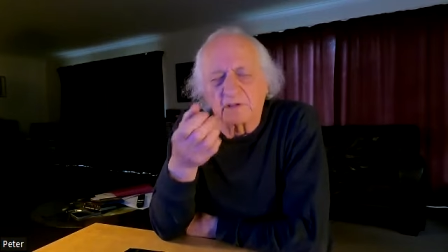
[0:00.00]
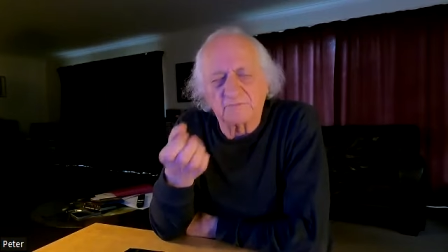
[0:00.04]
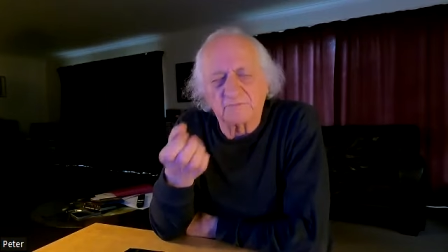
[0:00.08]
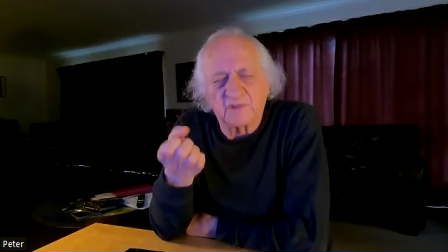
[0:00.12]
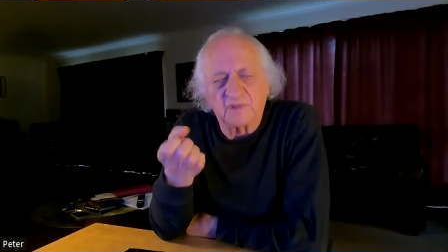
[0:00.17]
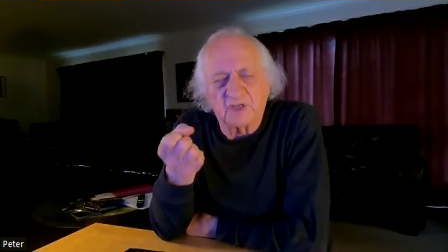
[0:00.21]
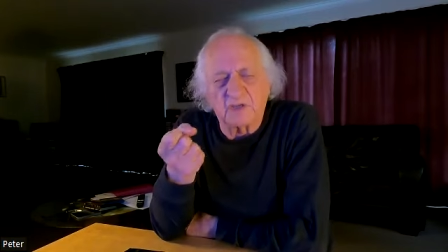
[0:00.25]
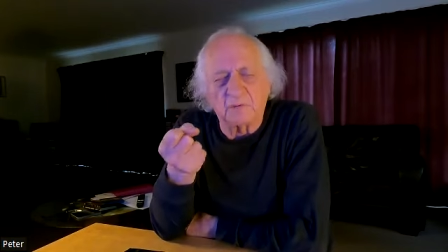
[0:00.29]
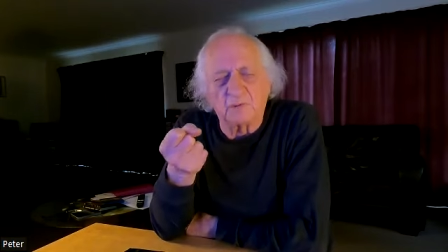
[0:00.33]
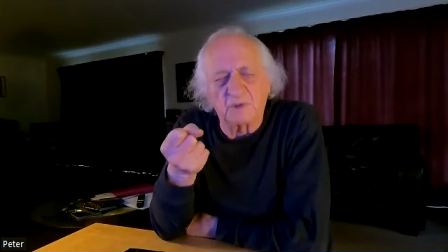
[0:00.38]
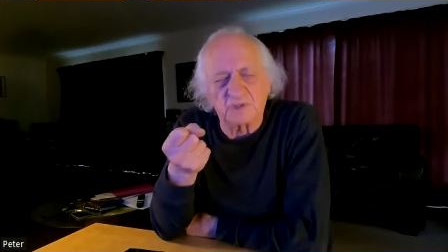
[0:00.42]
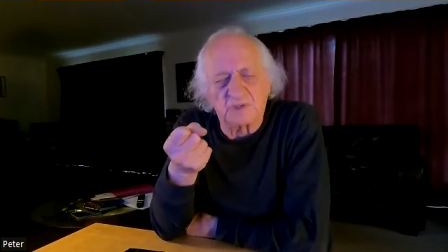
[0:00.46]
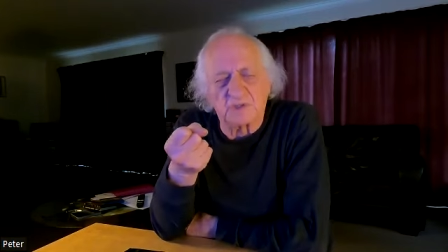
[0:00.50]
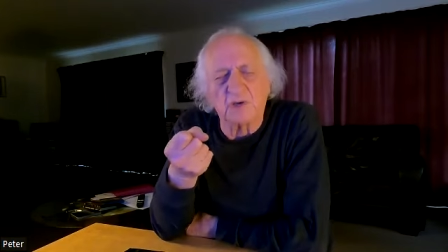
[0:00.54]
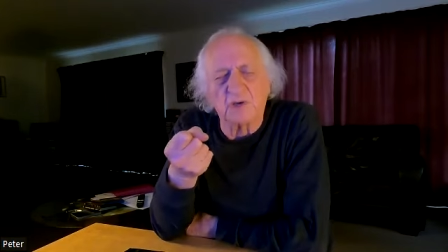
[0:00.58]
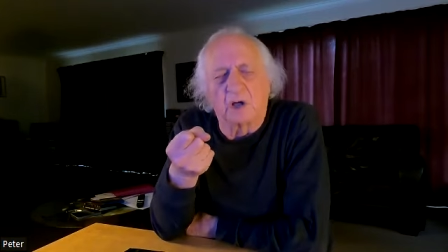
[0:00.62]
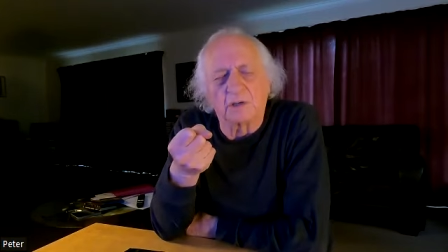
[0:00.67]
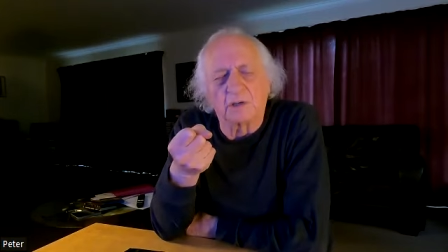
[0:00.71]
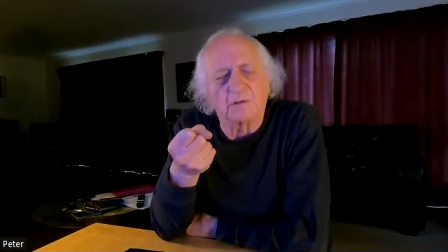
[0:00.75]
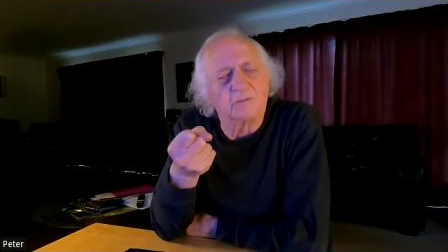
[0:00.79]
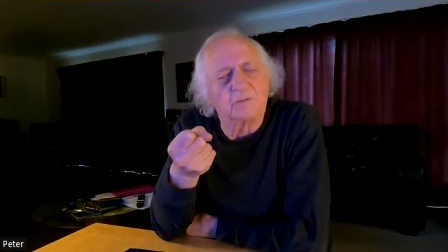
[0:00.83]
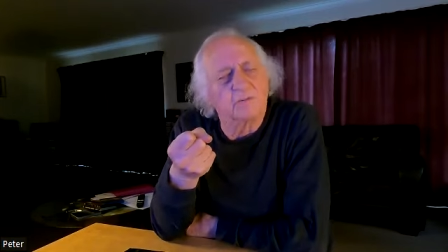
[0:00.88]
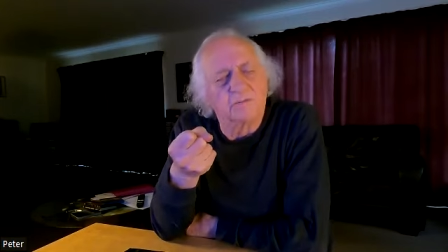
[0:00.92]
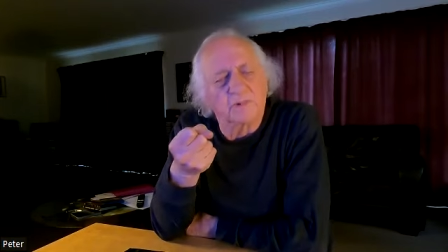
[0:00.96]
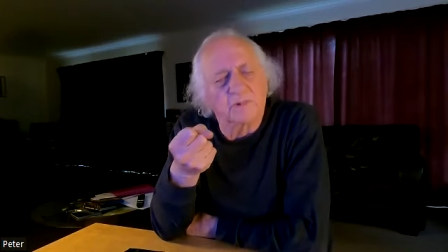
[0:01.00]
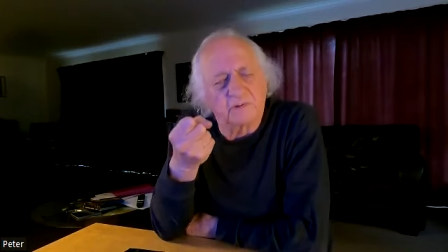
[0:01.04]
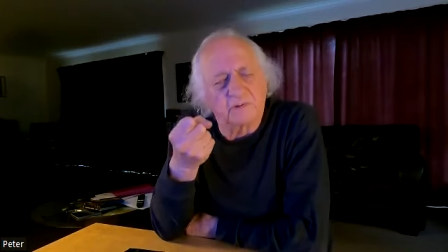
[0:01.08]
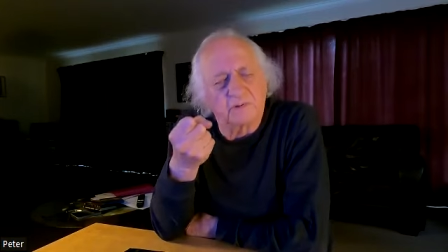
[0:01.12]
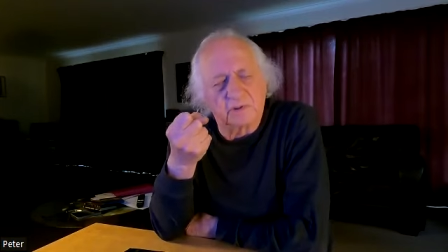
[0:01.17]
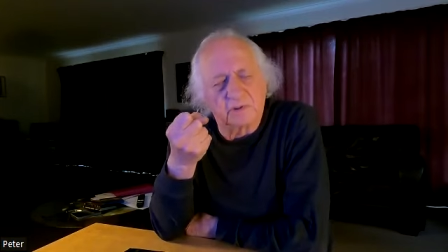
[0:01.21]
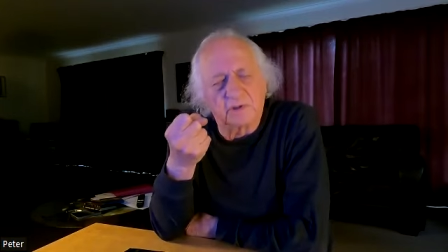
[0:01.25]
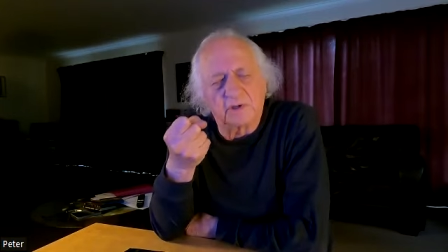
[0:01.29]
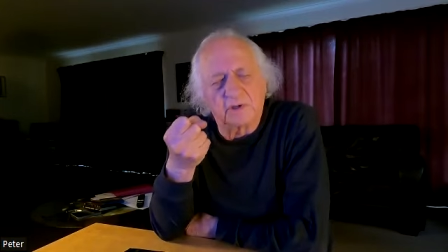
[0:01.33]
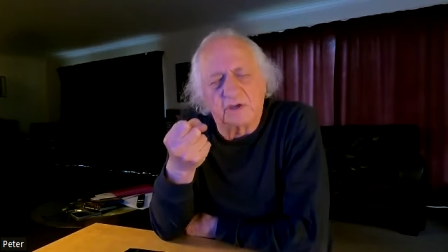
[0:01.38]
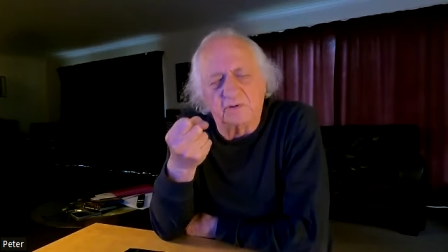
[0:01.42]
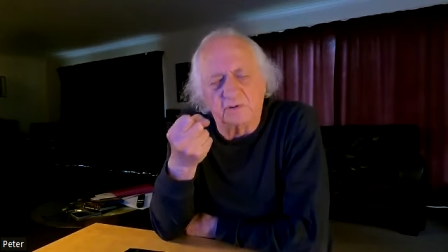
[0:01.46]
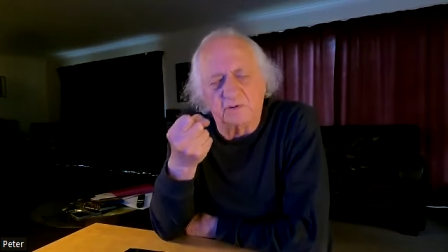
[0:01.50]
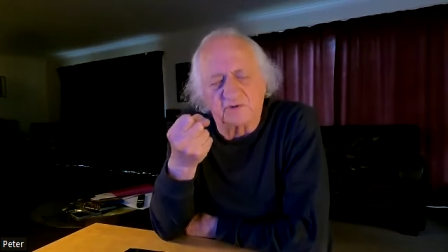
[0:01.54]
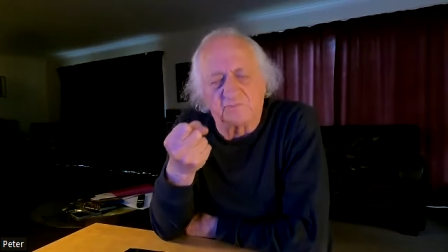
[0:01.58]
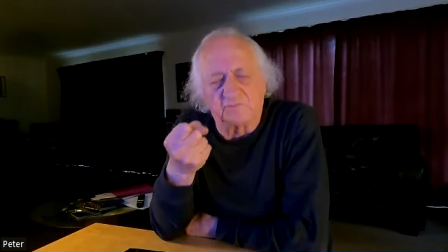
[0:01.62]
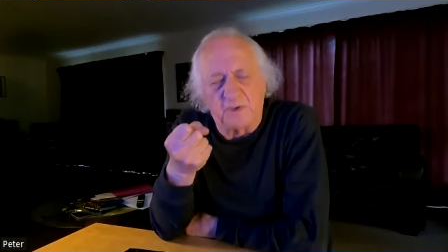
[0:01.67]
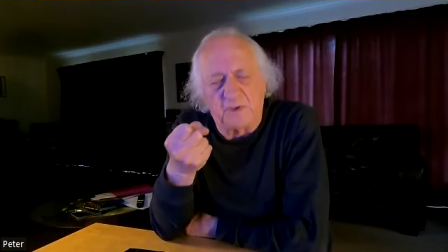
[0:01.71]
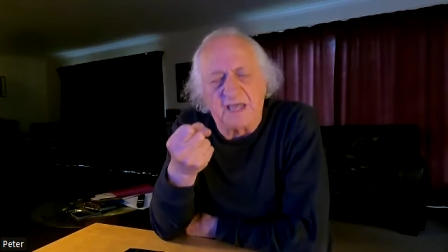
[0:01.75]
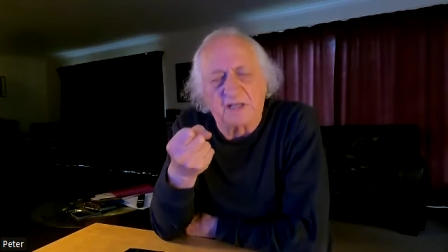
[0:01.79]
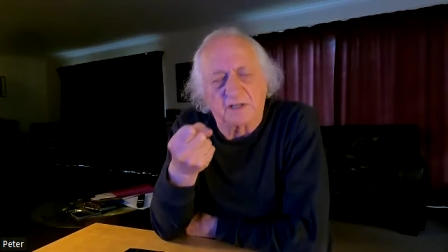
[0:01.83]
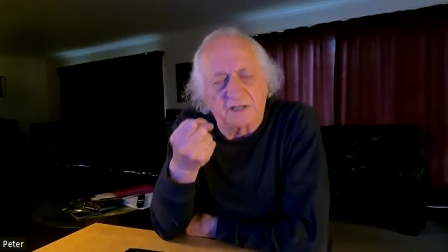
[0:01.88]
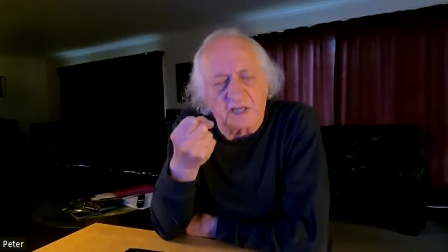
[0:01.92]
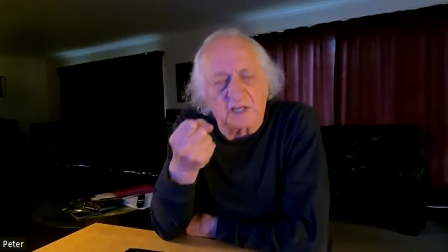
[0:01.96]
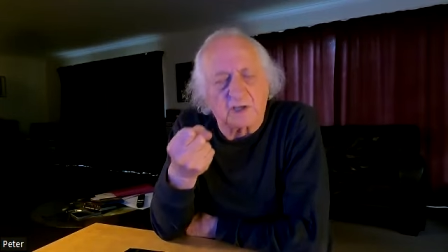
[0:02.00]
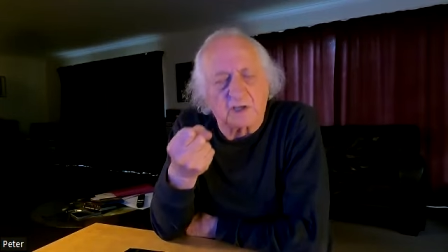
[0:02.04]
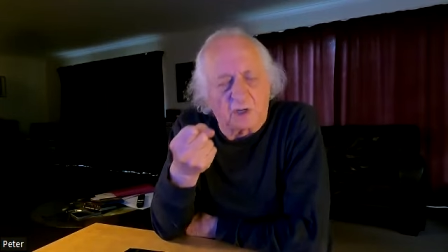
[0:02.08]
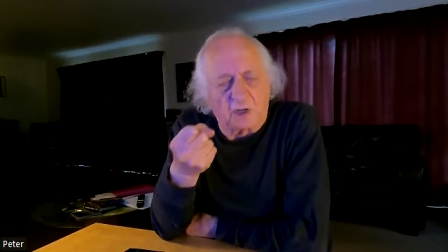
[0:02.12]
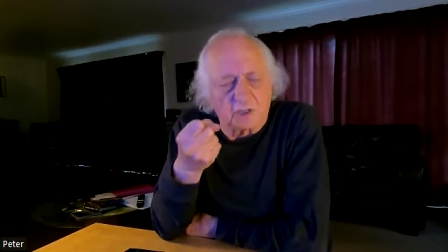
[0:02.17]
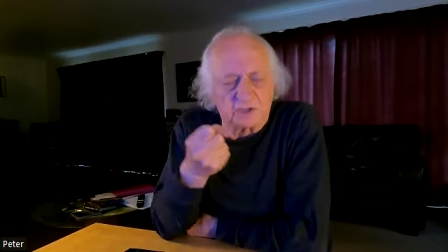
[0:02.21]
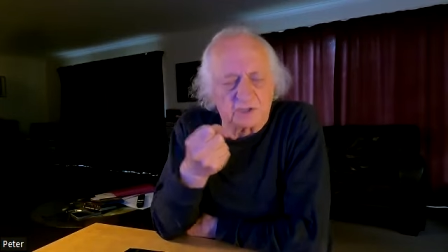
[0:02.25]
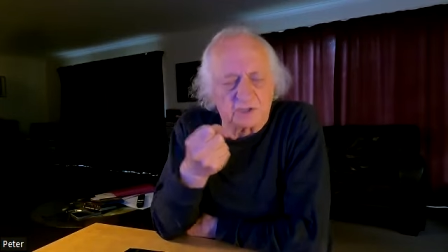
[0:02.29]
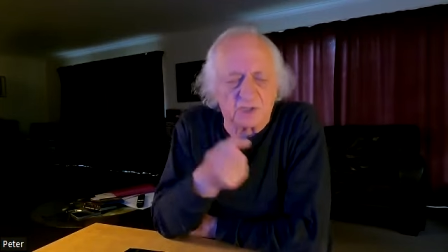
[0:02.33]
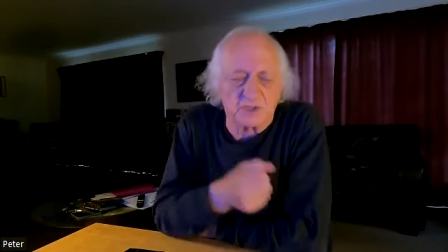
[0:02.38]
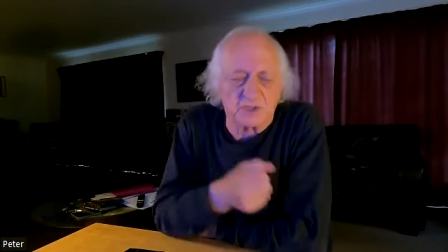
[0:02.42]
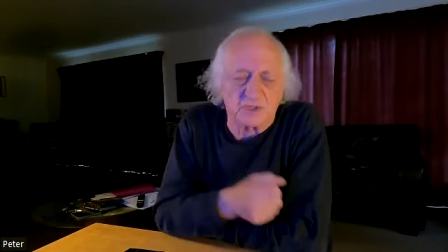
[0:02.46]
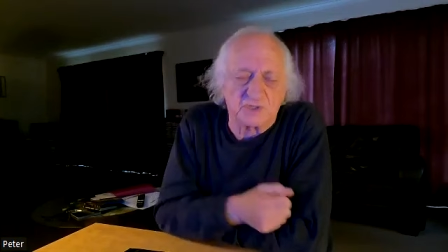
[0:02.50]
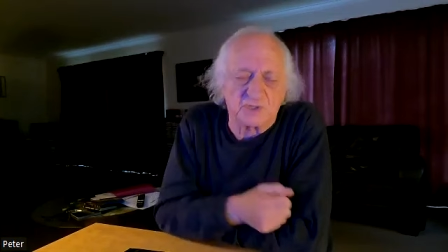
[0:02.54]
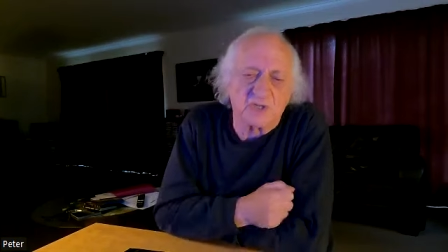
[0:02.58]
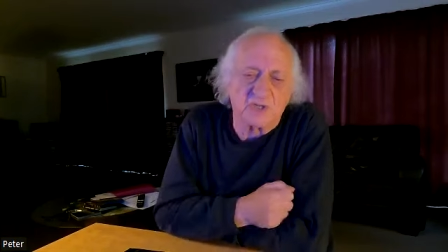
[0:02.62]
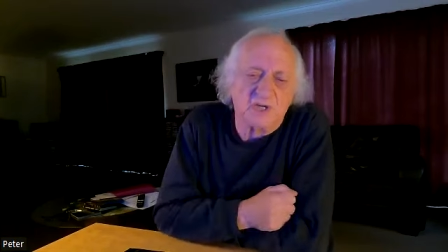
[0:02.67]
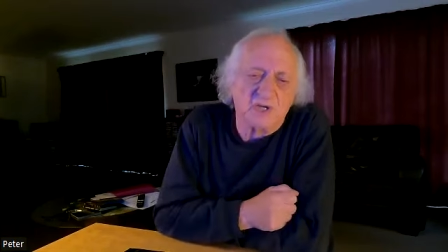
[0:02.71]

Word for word: He was not, he was barely conscious.